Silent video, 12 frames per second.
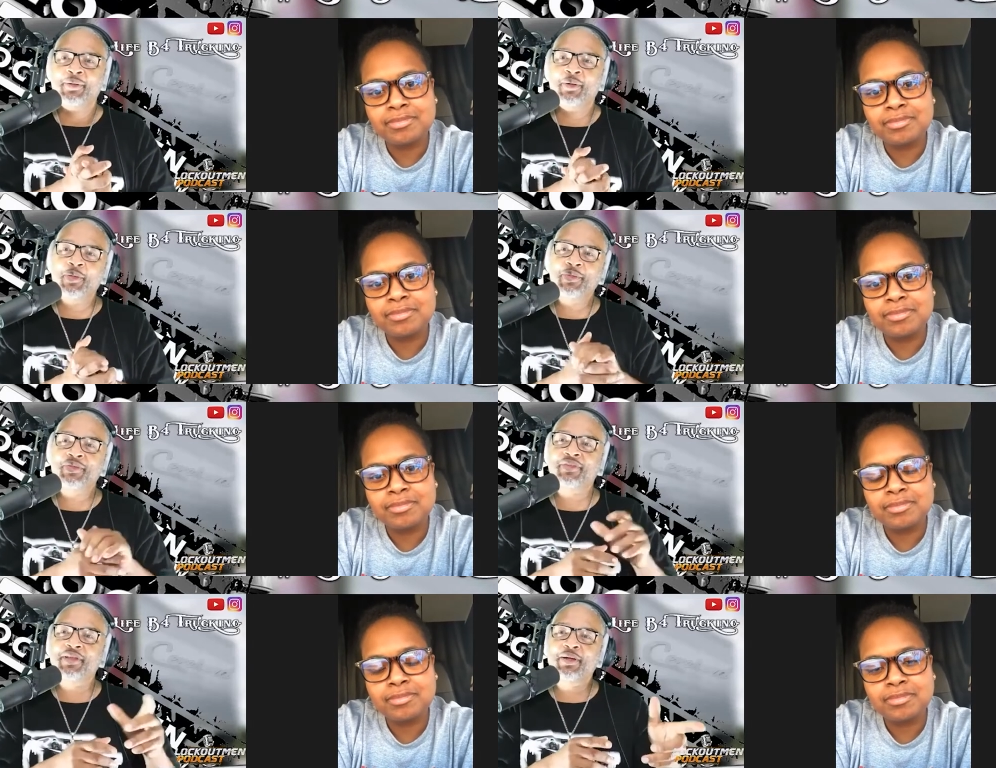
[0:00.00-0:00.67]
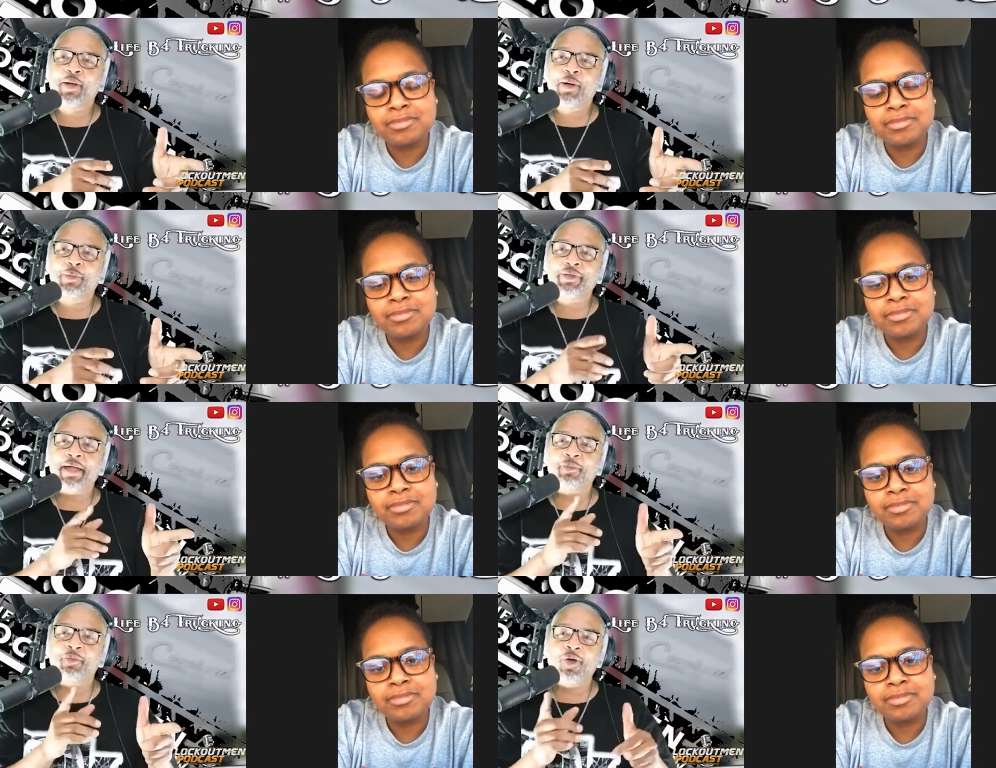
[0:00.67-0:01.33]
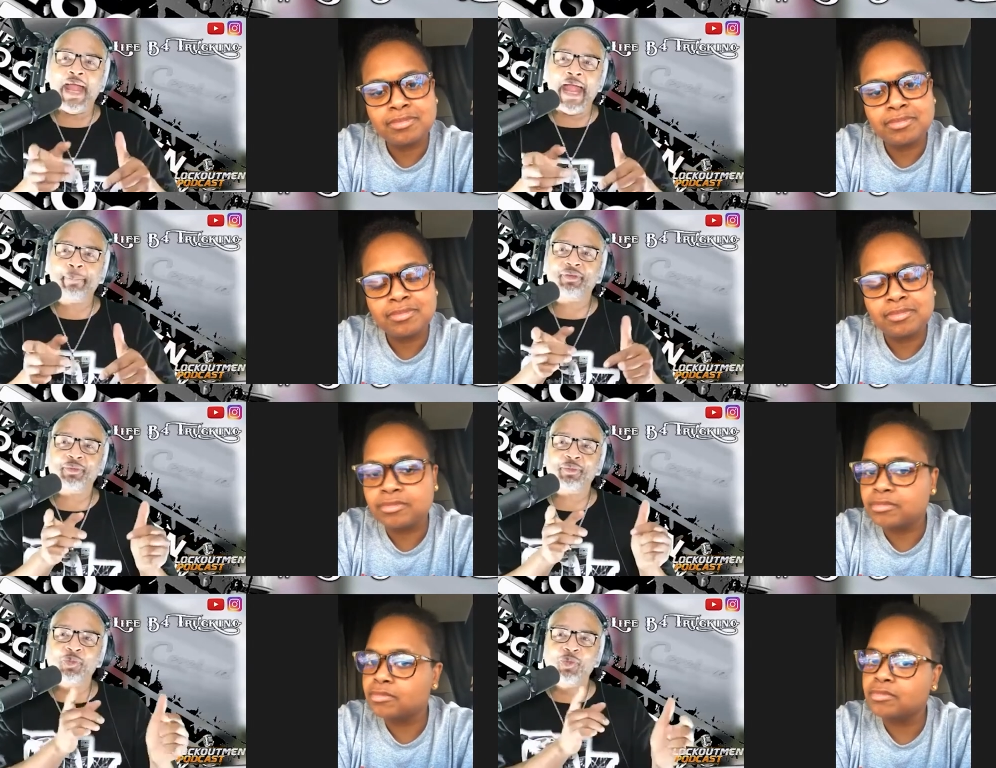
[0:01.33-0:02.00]
Speaker 1: Who was the girl that rapped
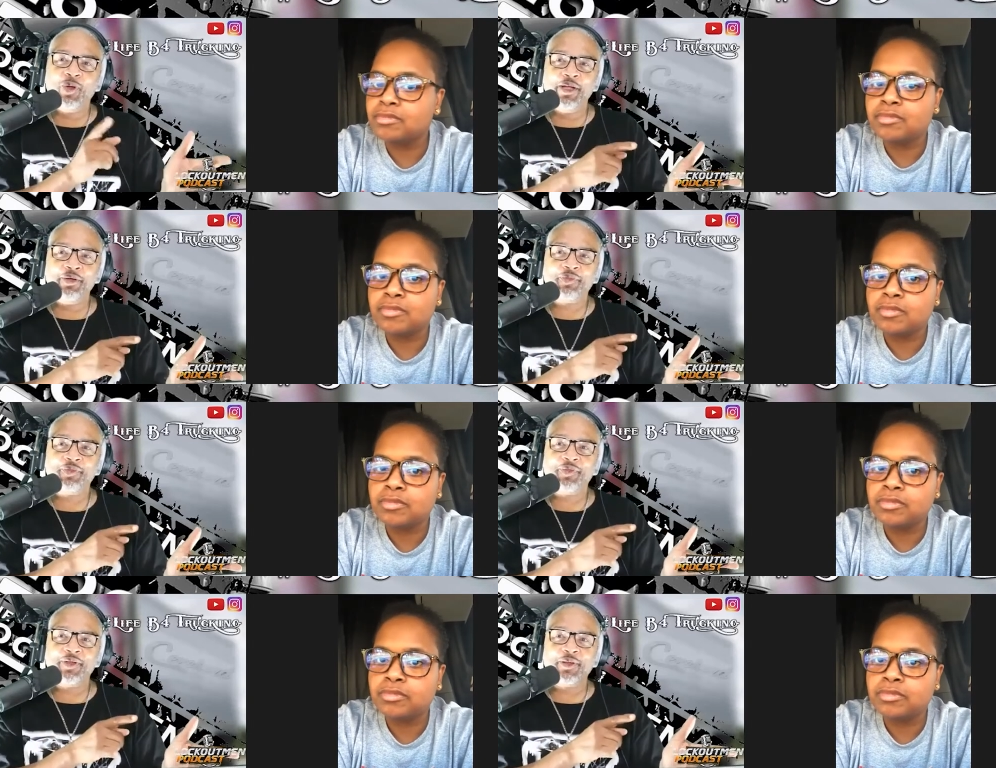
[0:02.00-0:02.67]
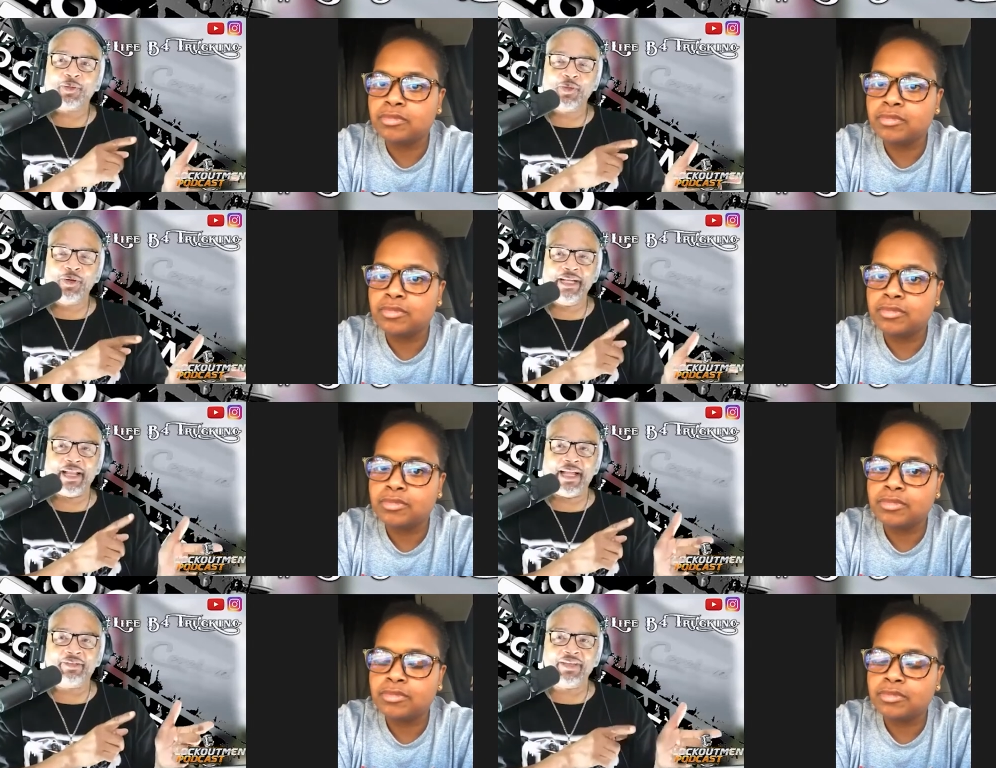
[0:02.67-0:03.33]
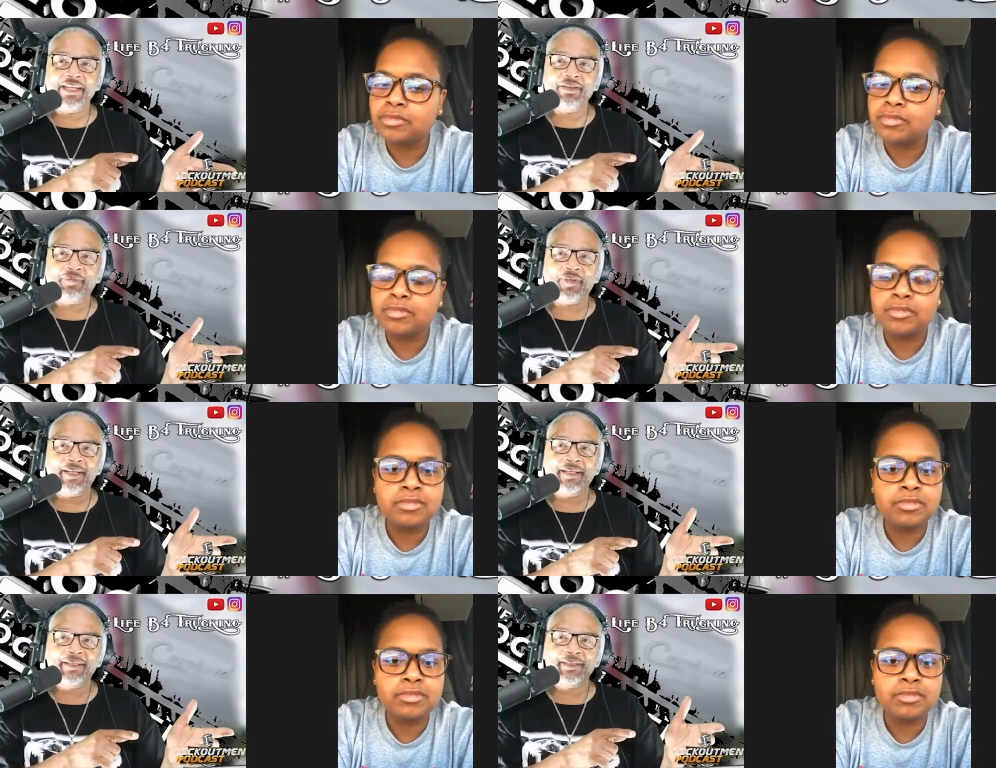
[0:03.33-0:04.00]
with Queen
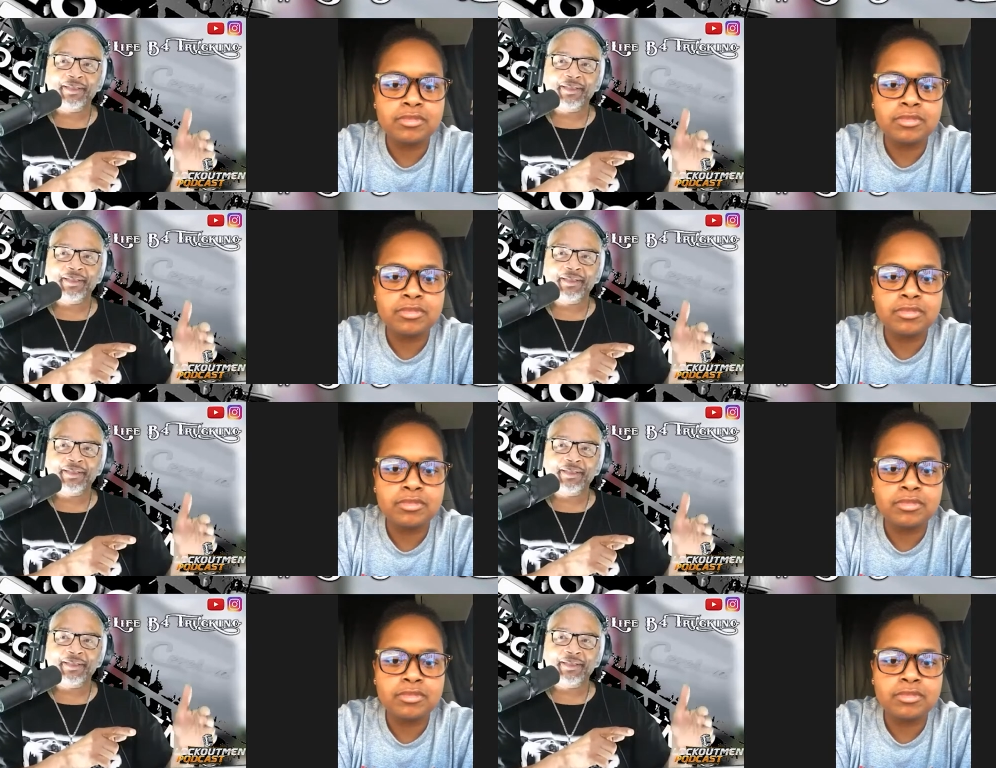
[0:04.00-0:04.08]
Latifah?